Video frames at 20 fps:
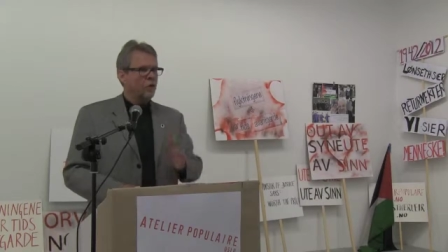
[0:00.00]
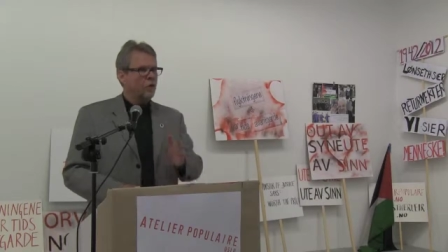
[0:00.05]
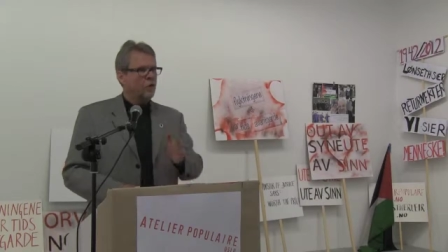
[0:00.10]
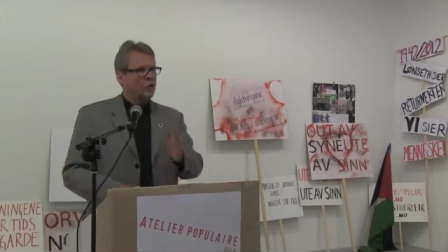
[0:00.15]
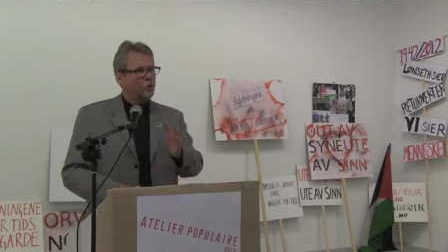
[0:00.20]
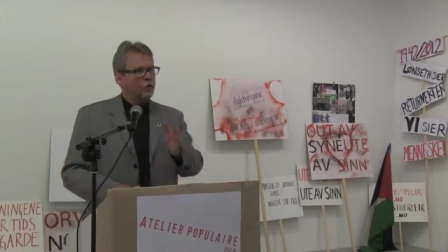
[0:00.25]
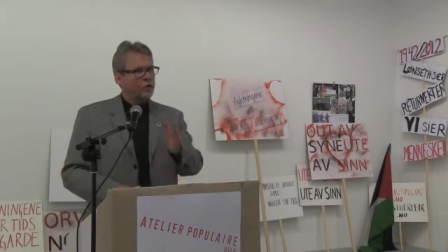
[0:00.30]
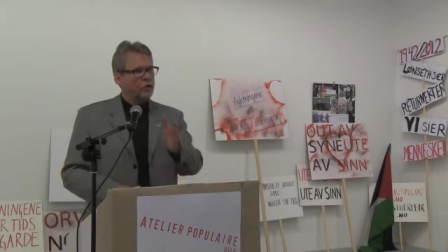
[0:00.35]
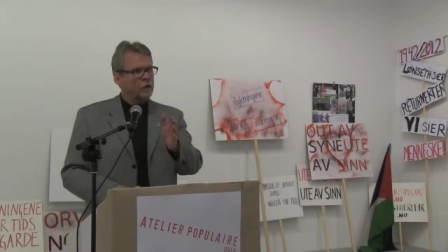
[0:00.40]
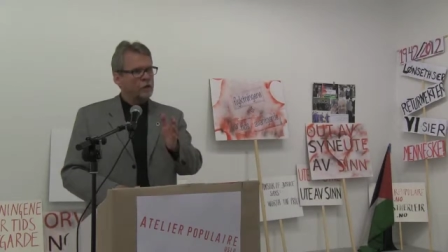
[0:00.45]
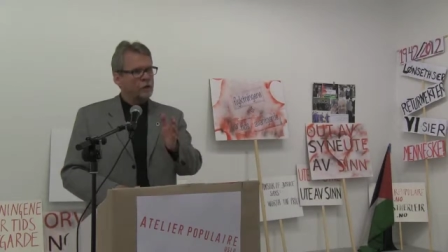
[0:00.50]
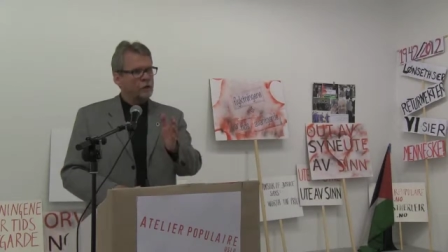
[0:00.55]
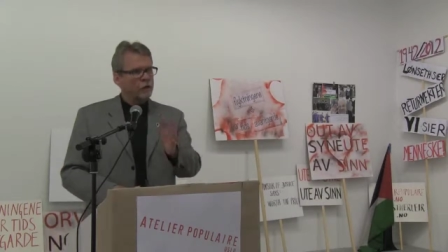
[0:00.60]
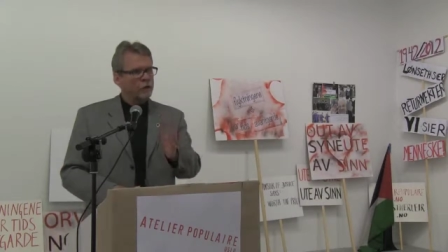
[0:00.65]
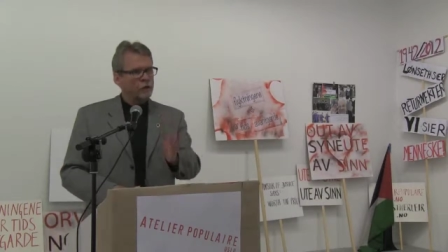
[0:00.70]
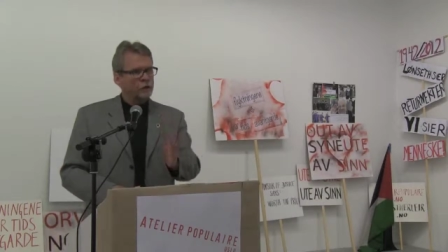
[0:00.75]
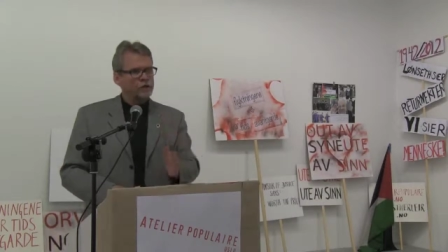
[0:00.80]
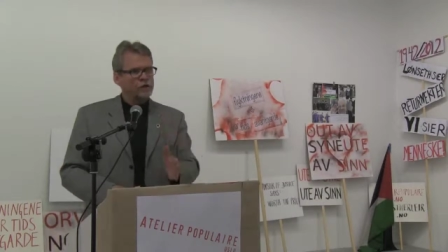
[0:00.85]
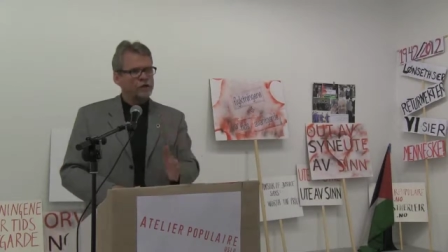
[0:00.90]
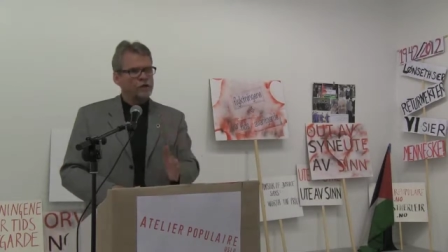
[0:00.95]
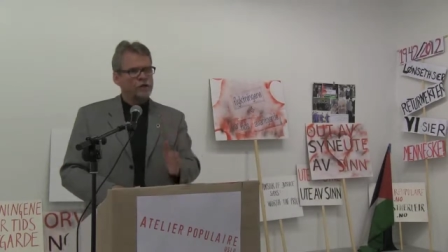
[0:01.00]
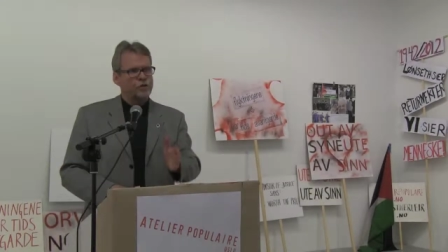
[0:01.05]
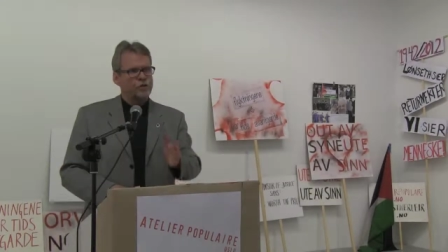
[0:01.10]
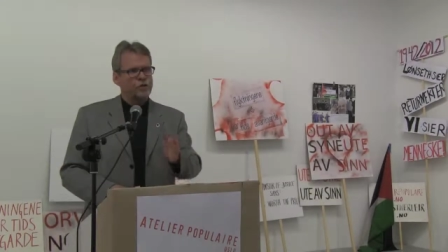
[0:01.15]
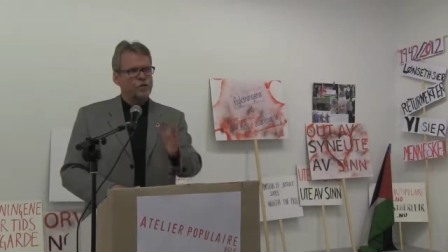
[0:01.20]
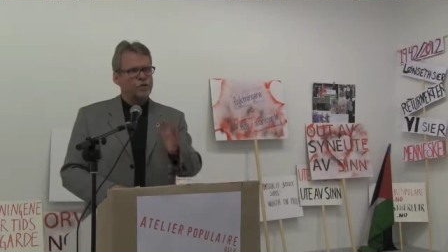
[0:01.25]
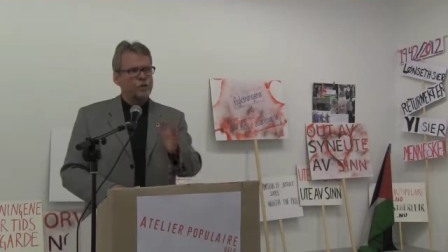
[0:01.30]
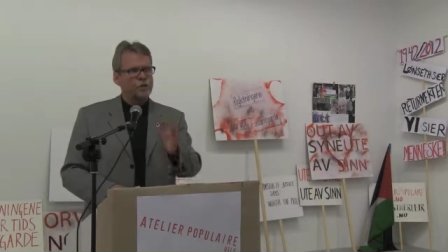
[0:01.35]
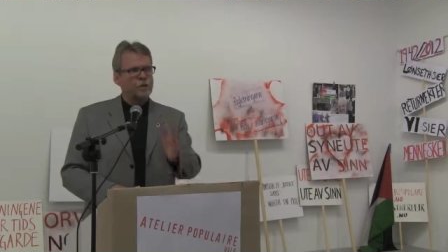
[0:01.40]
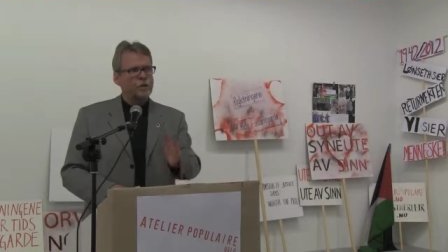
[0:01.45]
for the large
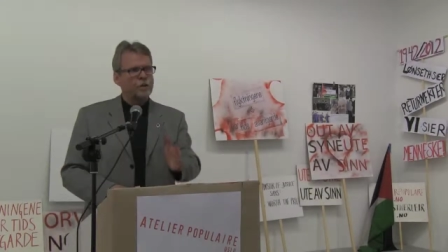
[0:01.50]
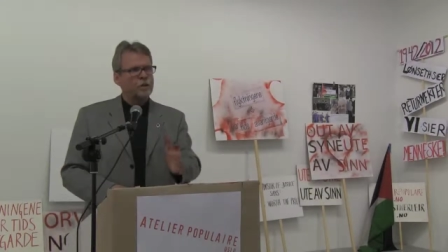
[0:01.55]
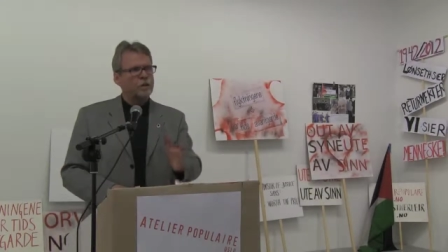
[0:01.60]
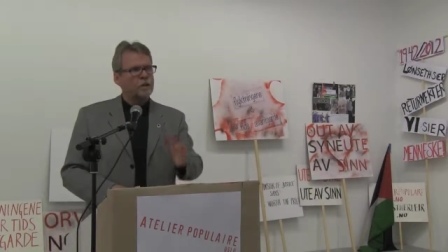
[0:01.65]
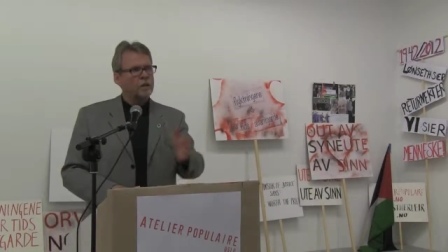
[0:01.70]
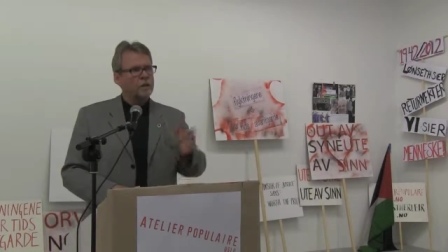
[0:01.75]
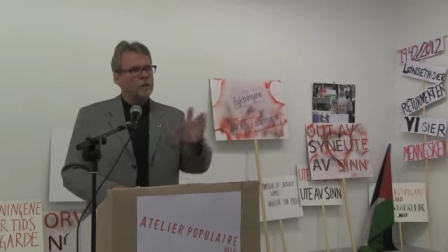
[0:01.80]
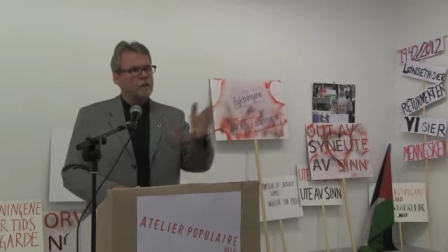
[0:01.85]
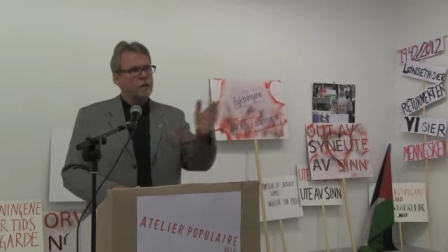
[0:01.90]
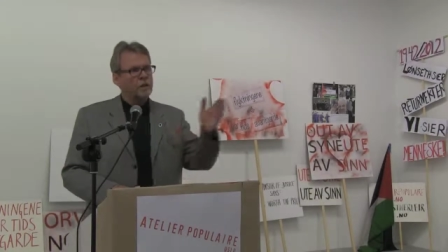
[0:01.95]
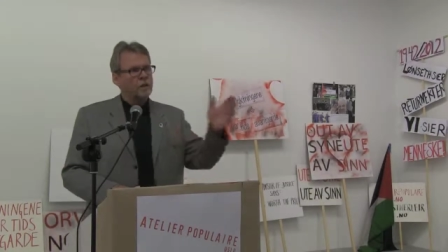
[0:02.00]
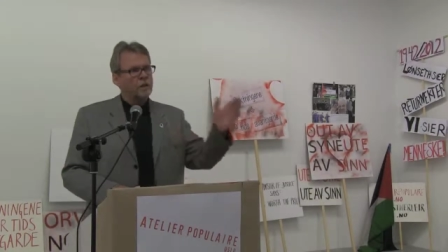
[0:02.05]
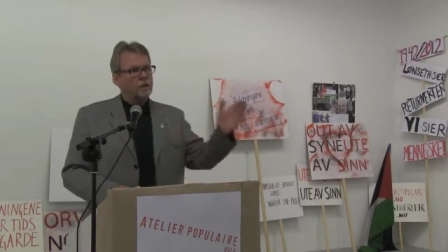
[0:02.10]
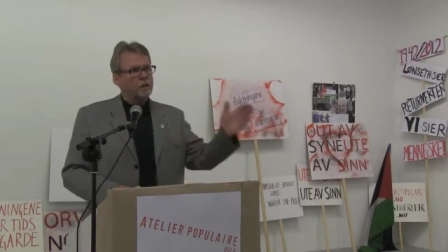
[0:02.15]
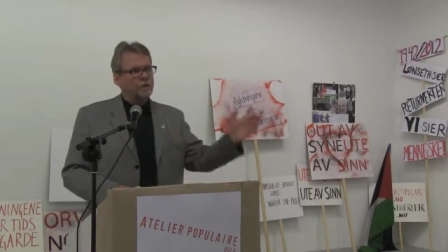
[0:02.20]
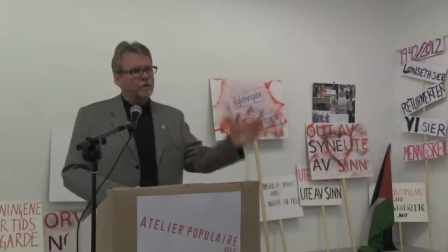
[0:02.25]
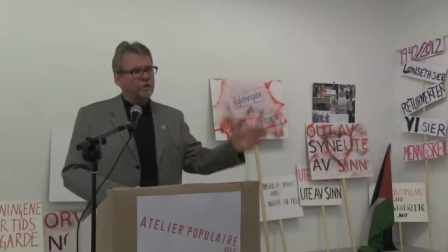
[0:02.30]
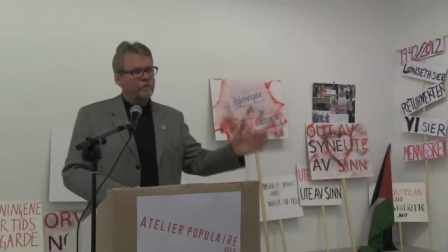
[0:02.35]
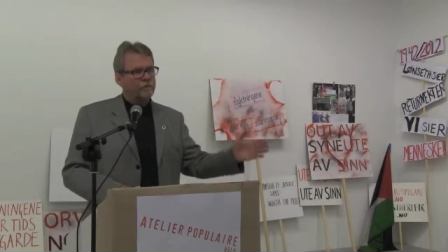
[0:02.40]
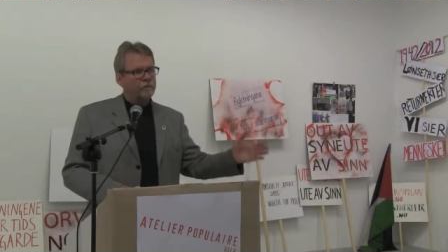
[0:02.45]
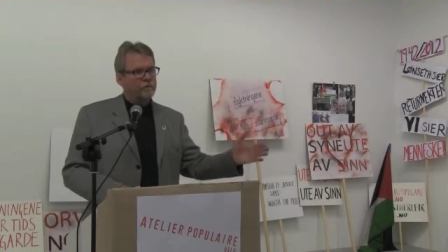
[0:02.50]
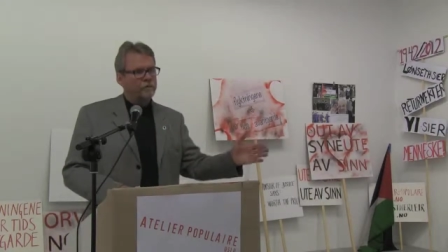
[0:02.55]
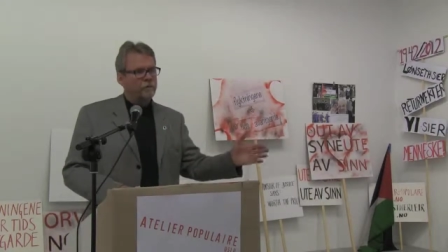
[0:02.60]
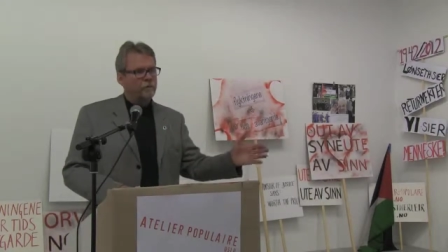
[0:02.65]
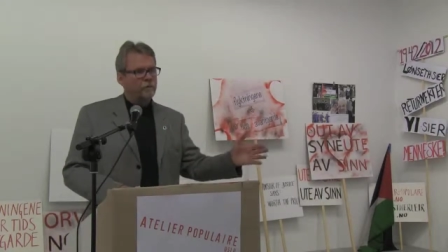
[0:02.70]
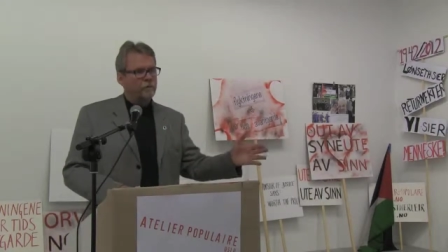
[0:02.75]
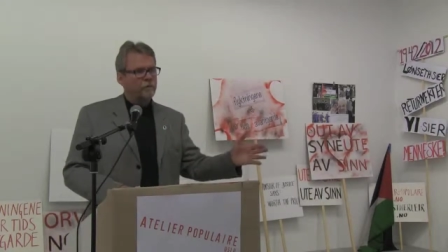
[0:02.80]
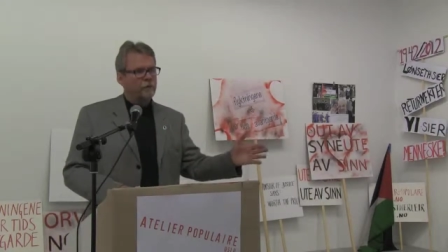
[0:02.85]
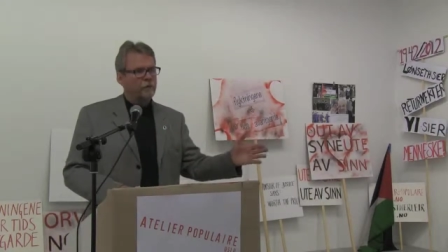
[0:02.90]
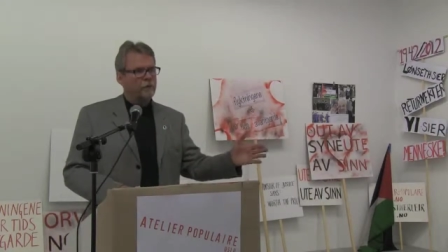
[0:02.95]
Somalia refugee
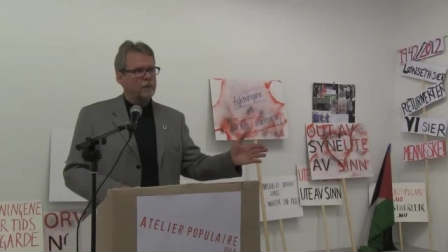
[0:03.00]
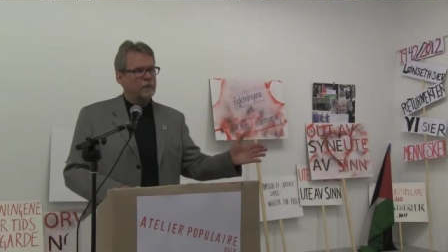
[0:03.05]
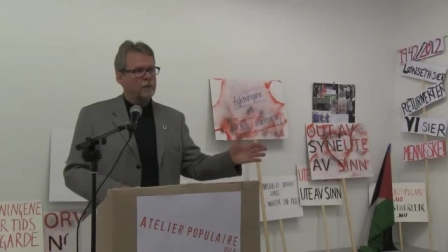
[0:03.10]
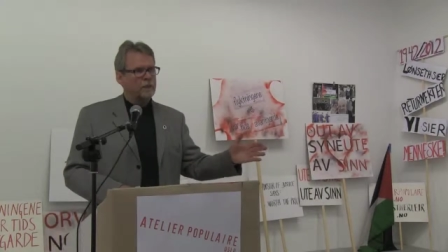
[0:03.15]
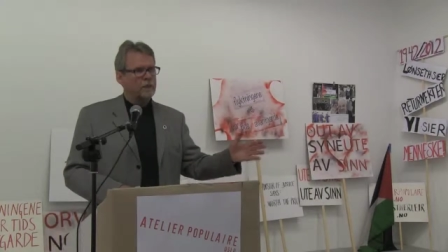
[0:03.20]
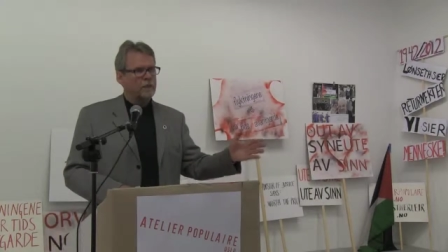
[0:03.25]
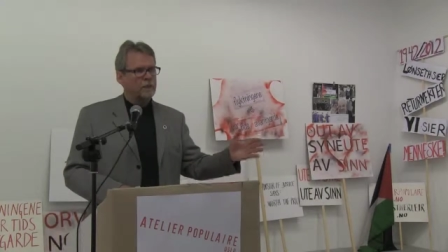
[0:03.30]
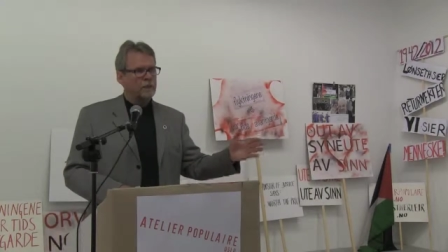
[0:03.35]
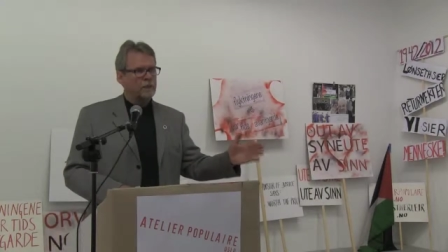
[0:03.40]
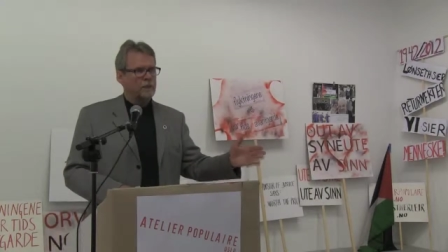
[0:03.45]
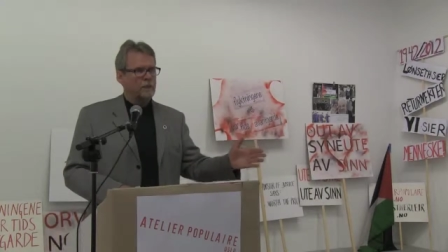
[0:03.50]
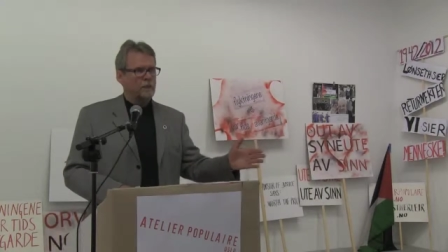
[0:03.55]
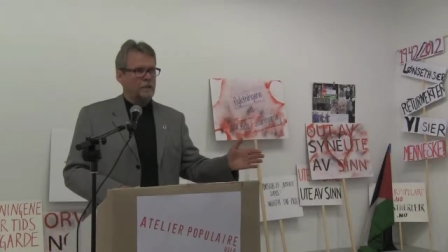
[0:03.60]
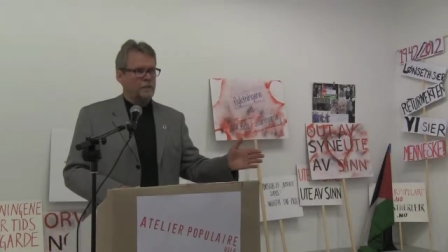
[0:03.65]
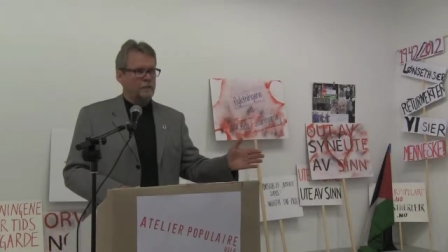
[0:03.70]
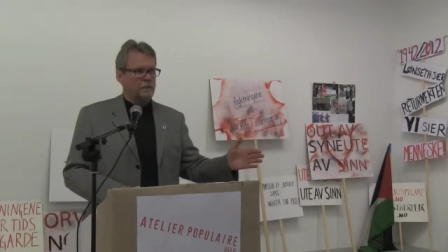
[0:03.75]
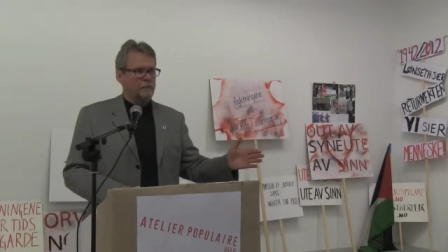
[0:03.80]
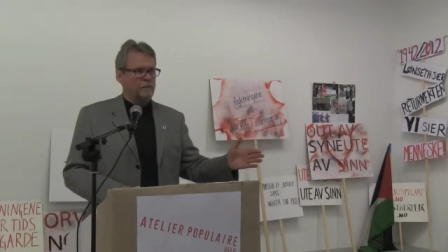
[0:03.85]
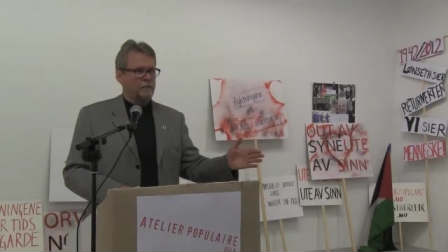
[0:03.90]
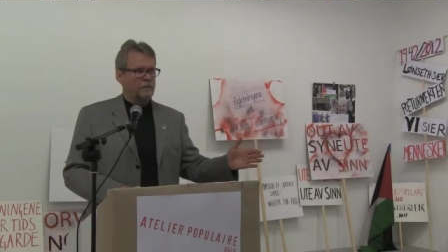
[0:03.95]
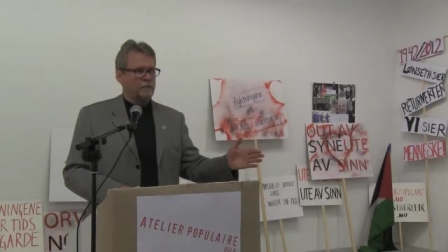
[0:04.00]
population in Kenya,